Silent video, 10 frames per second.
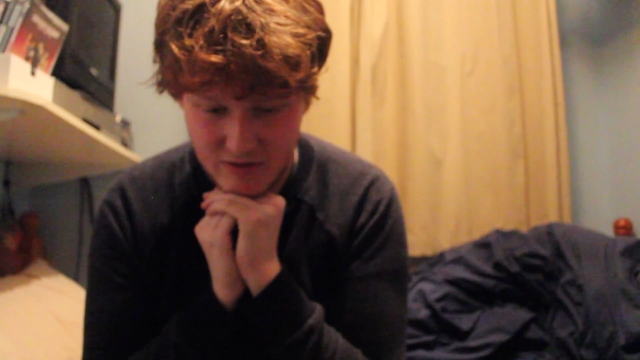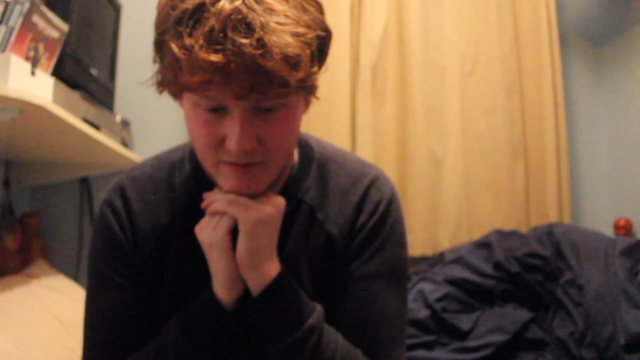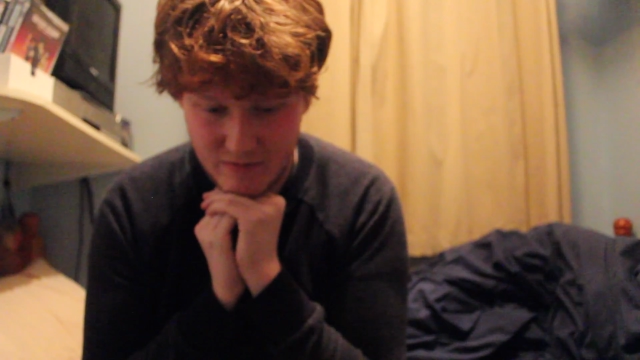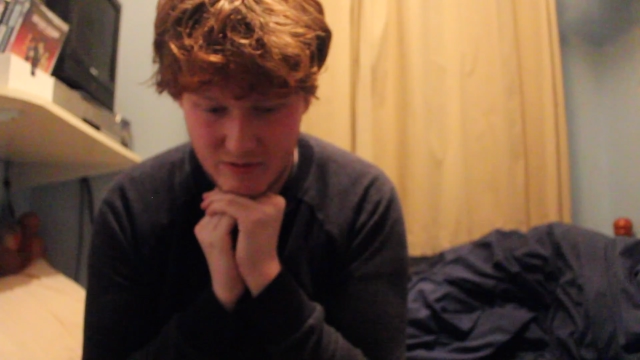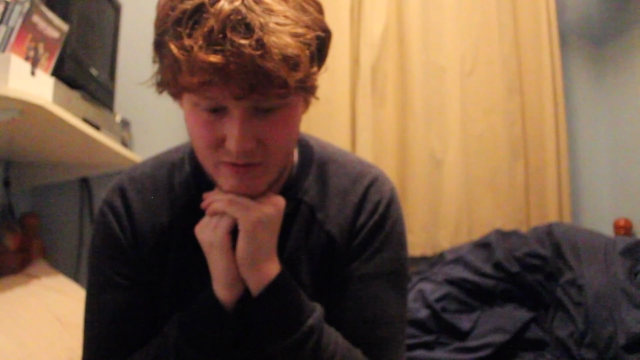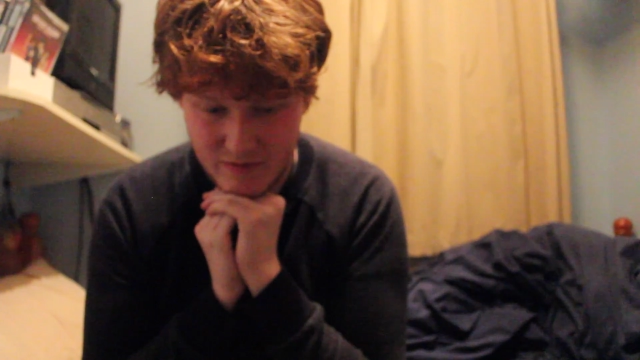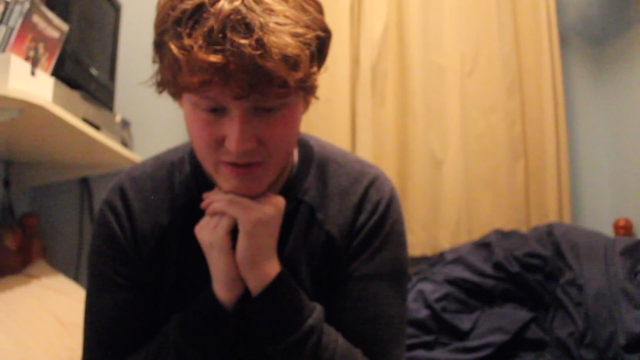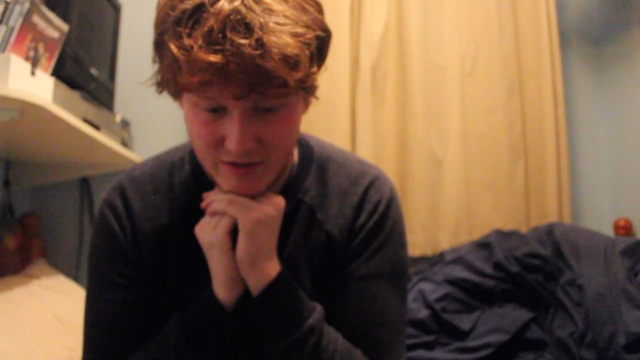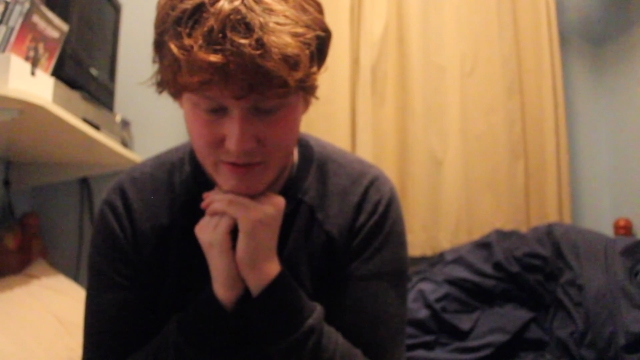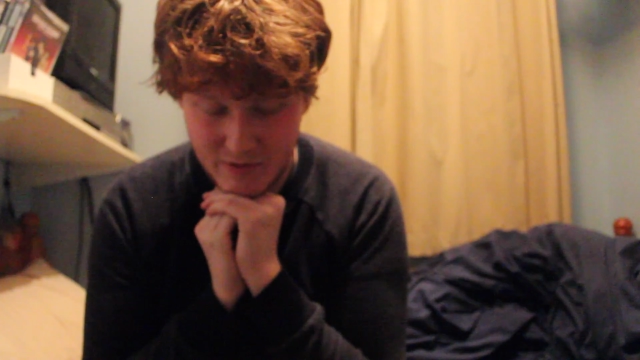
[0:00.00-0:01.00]
Steven
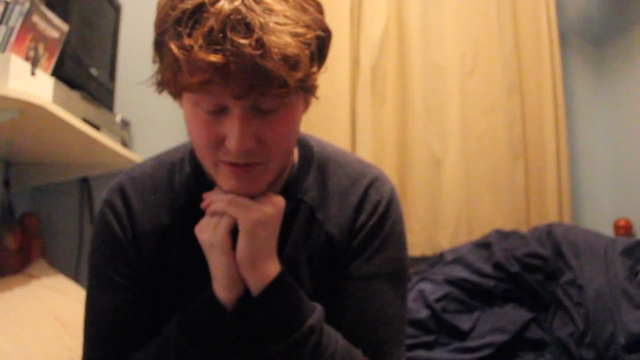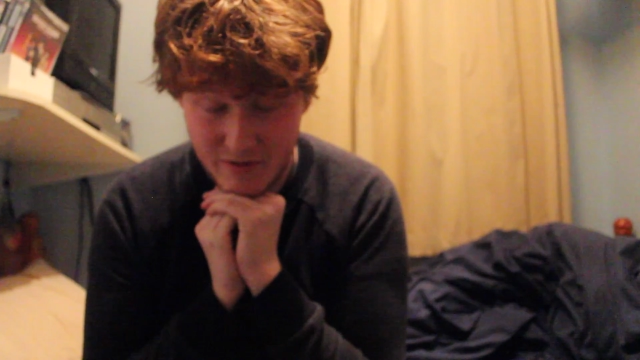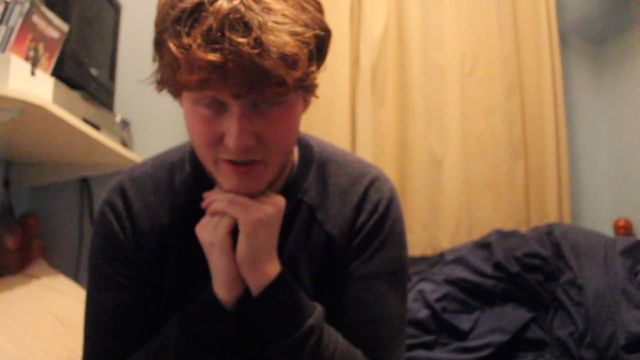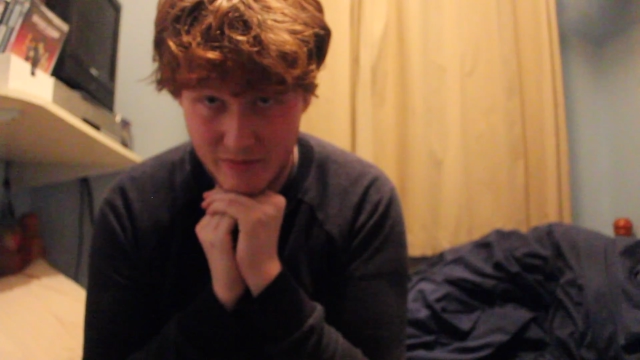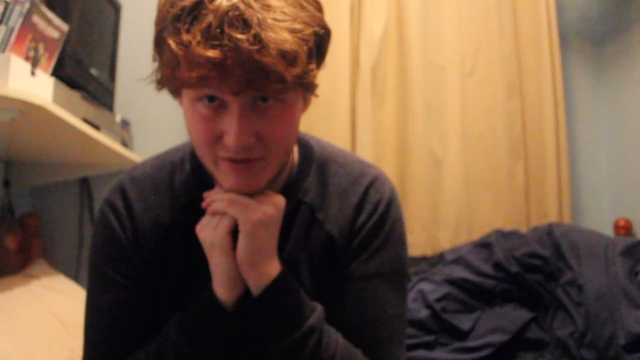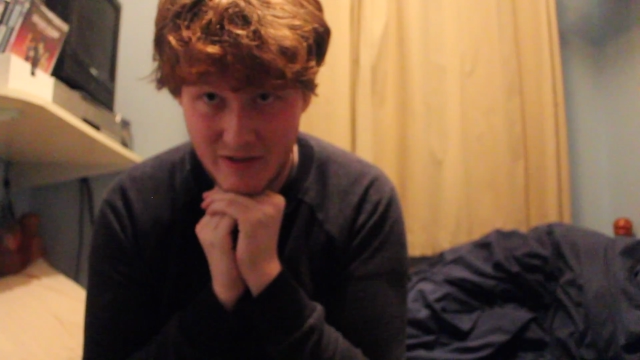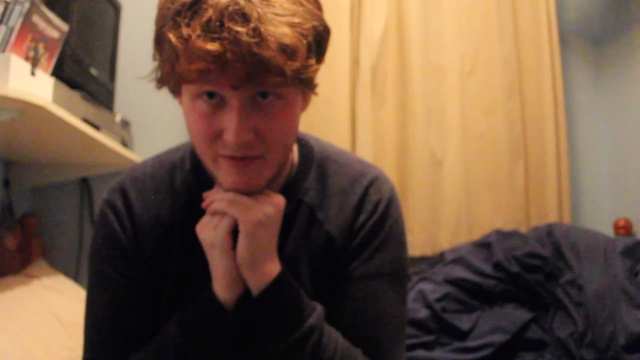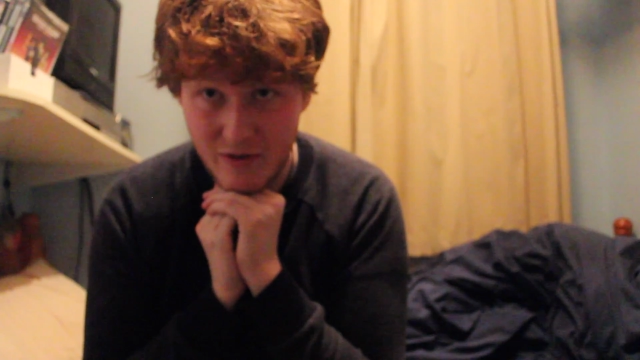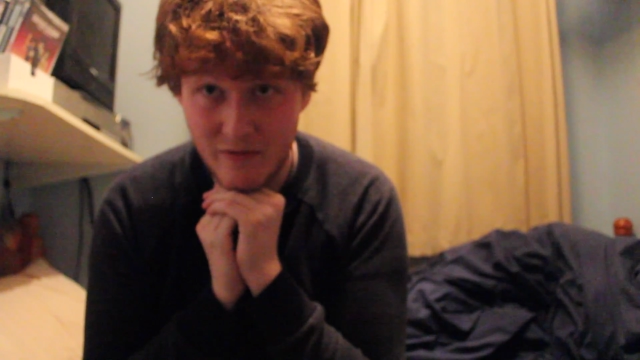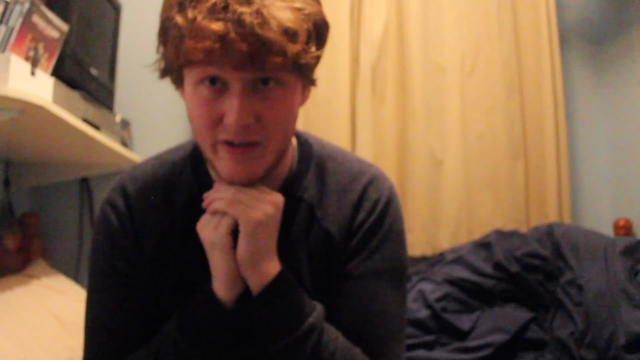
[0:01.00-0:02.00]
Universe more? I watched a couple
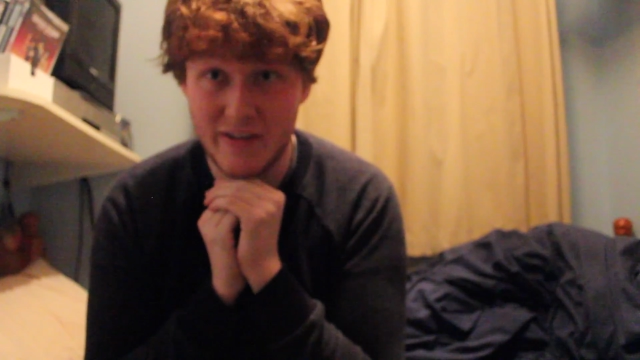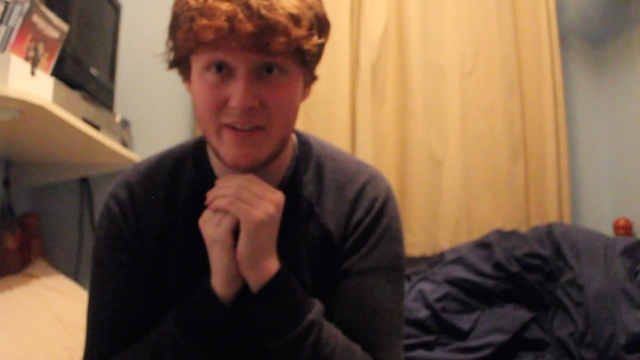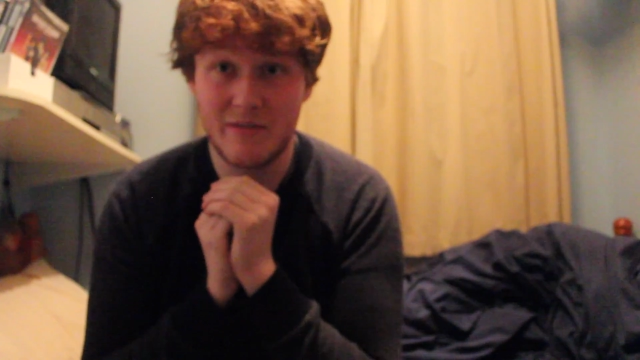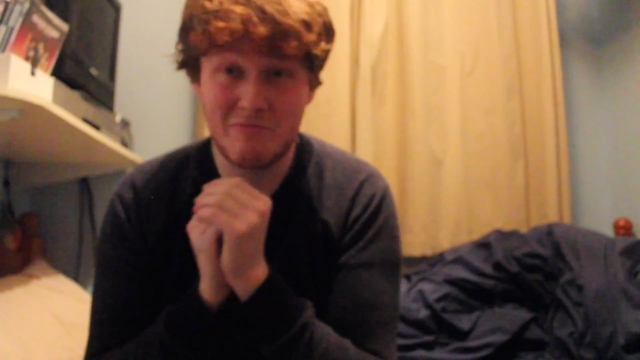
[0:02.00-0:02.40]
Steven Universes.